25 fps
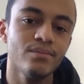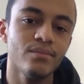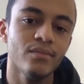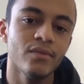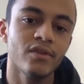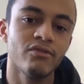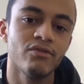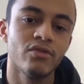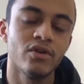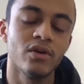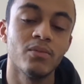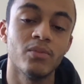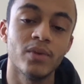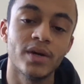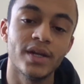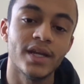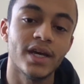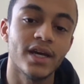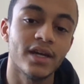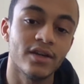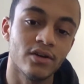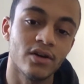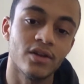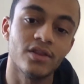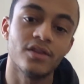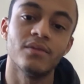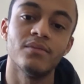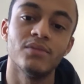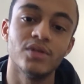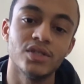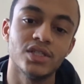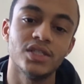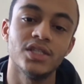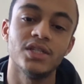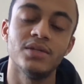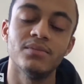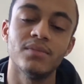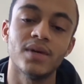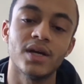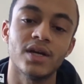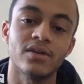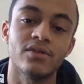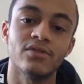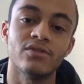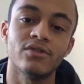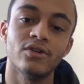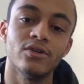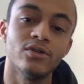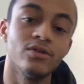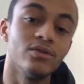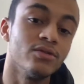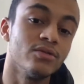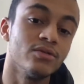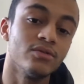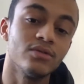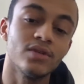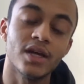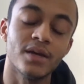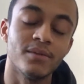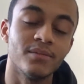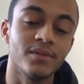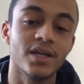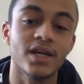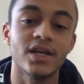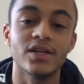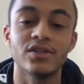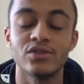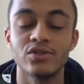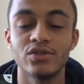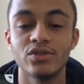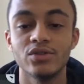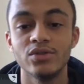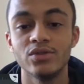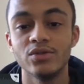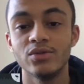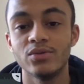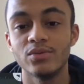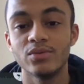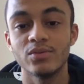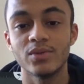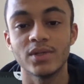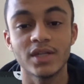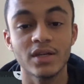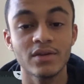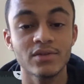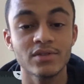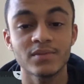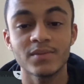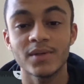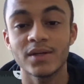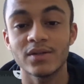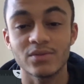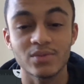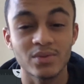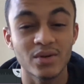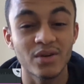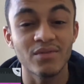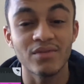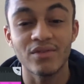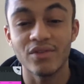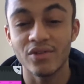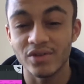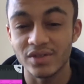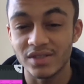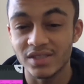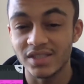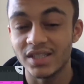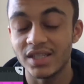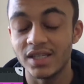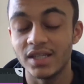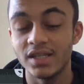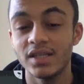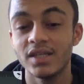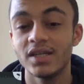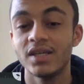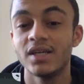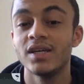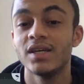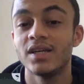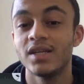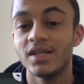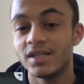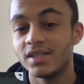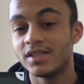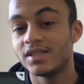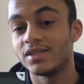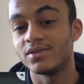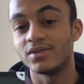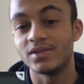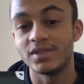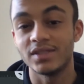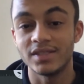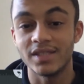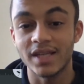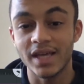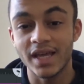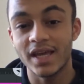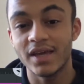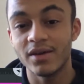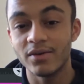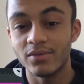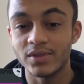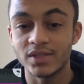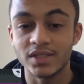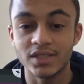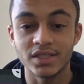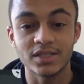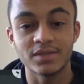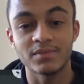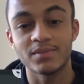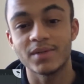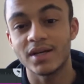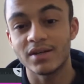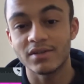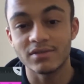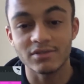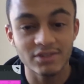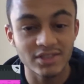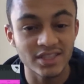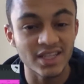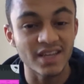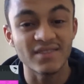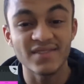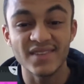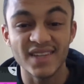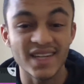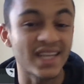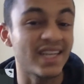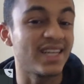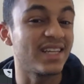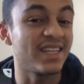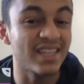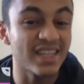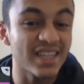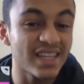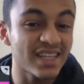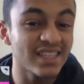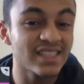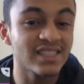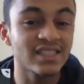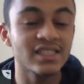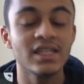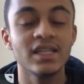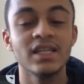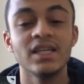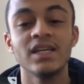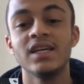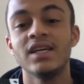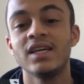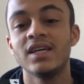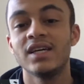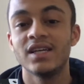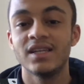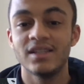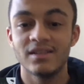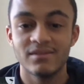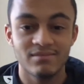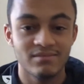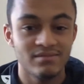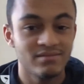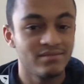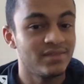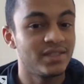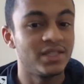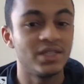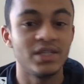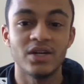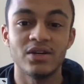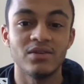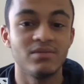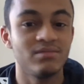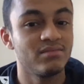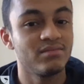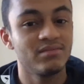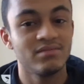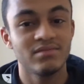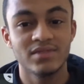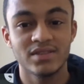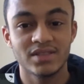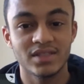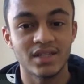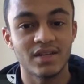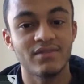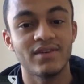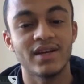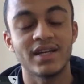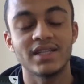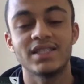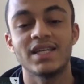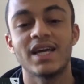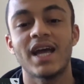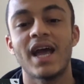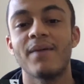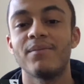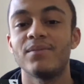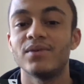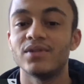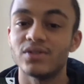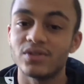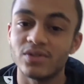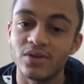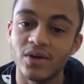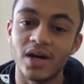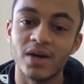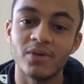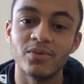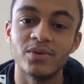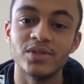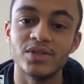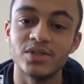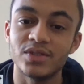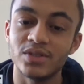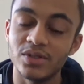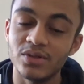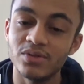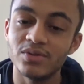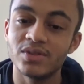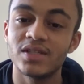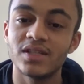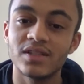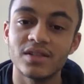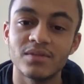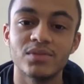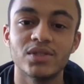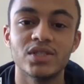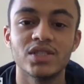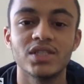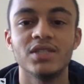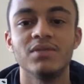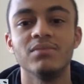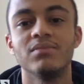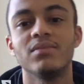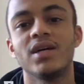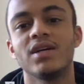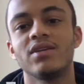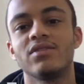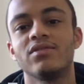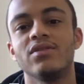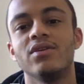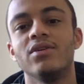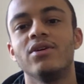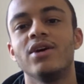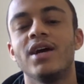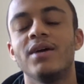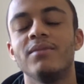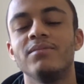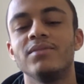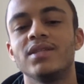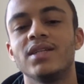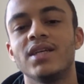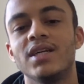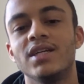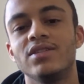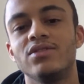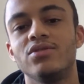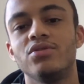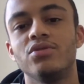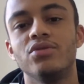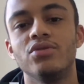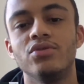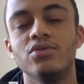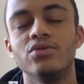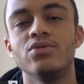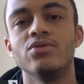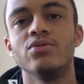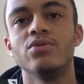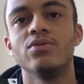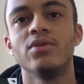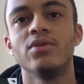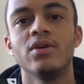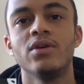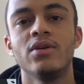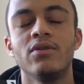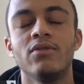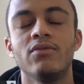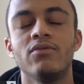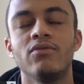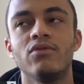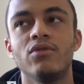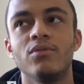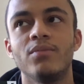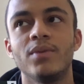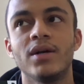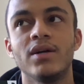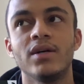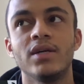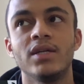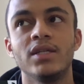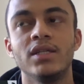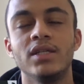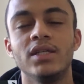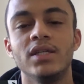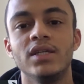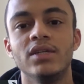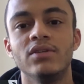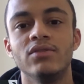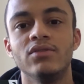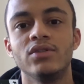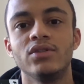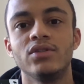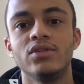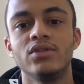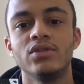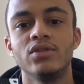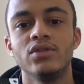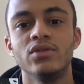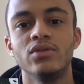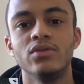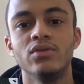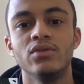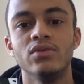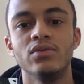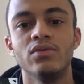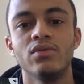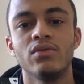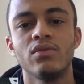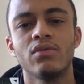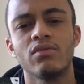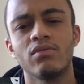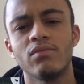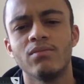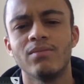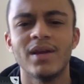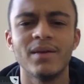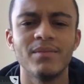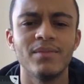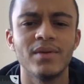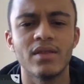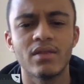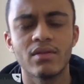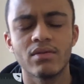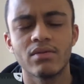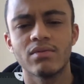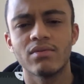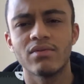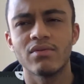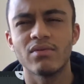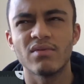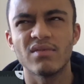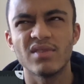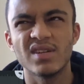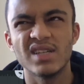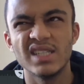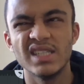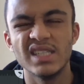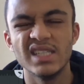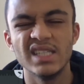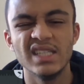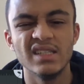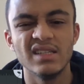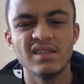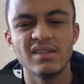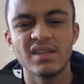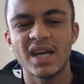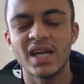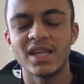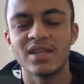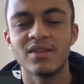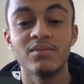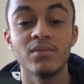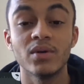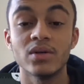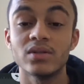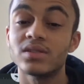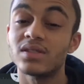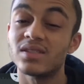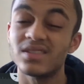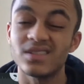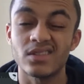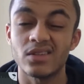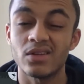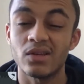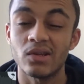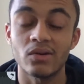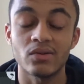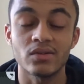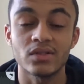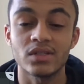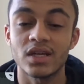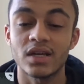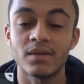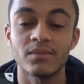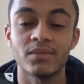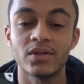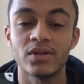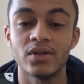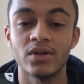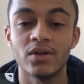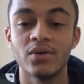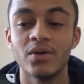from when I got the Machine Micro MK2 when I was about 12, 13, till today, which is about 7, 8 years, stuff had to happen. So I was using the Machine Micro MK2 for about a year or two, maybe 3 at the most. This is a long time ago.